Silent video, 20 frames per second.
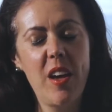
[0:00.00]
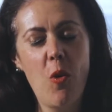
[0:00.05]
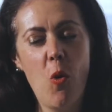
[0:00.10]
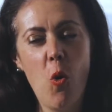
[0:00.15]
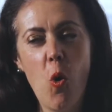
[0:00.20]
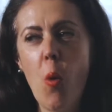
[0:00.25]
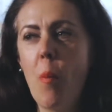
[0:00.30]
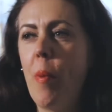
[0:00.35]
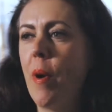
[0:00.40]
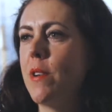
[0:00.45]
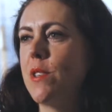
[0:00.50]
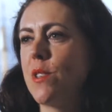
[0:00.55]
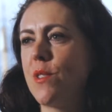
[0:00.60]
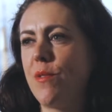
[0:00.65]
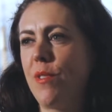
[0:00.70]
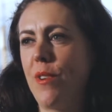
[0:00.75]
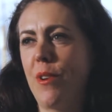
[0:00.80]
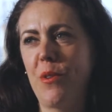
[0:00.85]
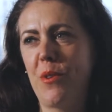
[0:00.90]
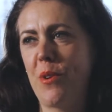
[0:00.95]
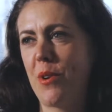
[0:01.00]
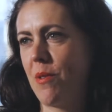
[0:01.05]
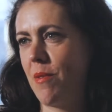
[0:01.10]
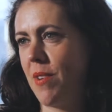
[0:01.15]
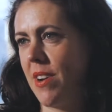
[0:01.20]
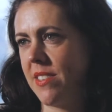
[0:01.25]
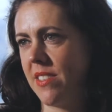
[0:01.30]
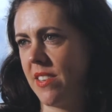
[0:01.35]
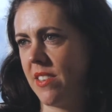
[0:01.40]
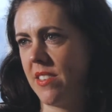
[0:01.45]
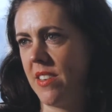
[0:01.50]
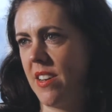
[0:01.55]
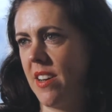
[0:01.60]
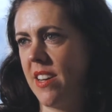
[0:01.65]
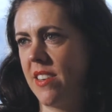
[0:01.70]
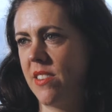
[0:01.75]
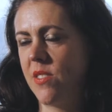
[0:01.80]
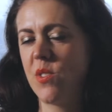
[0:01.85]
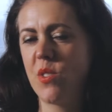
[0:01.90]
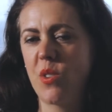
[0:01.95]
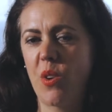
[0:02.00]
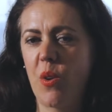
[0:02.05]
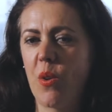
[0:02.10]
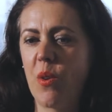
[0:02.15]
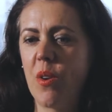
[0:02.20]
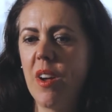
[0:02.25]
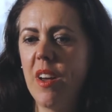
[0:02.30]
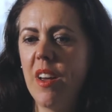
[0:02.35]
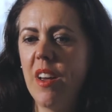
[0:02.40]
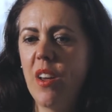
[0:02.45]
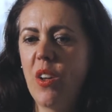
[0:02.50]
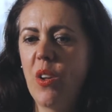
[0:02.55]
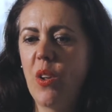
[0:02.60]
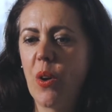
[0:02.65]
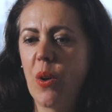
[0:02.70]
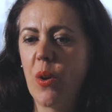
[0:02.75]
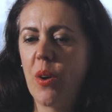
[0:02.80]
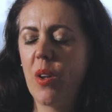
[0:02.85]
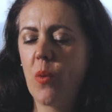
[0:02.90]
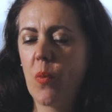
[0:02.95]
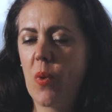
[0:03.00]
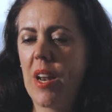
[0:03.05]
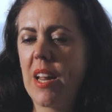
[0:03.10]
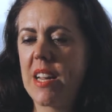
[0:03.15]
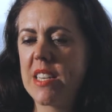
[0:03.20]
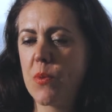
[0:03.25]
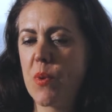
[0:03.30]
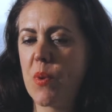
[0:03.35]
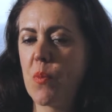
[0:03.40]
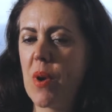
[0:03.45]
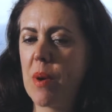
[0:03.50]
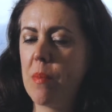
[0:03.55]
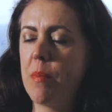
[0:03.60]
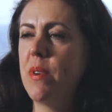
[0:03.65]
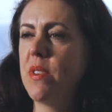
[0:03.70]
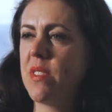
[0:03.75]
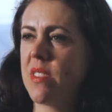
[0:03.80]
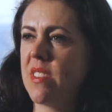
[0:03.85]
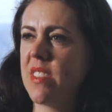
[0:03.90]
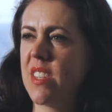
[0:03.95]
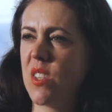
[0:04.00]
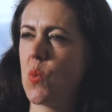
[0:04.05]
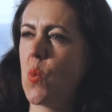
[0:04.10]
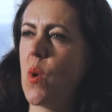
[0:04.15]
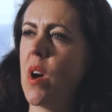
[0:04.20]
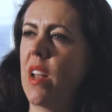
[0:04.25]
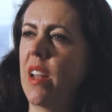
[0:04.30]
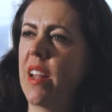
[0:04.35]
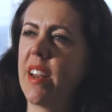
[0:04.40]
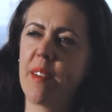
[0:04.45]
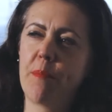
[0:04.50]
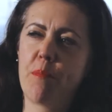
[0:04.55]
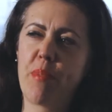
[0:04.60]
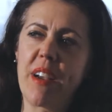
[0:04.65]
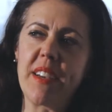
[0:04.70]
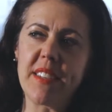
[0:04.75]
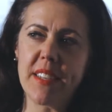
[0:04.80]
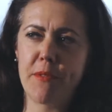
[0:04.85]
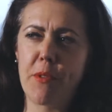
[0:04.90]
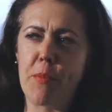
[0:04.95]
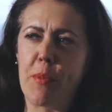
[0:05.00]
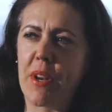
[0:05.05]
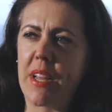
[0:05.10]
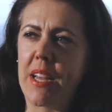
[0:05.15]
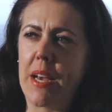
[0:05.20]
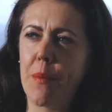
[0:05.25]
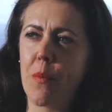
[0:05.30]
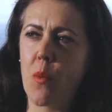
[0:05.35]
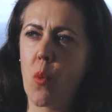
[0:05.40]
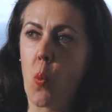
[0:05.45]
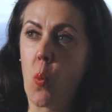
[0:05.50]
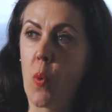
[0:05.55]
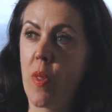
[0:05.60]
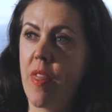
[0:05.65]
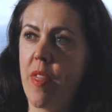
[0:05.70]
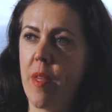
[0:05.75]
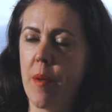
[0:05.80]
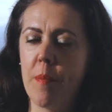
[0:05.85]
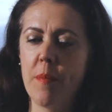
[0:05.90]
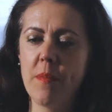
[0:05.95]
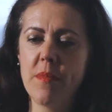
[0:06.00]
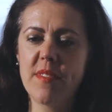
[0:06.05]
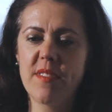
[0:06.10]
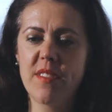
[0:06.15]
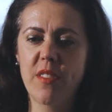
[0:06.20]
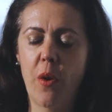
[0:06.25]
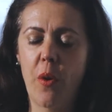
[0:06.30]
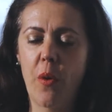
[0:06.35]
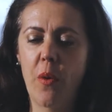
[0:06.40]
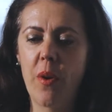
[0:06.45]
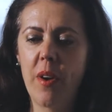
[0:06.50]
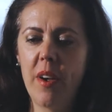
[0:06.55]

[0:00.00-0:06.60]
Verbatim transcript: all boats float on a rising tide. So, you know, in Wellington, when one person does well, it brings everybody up with them. So,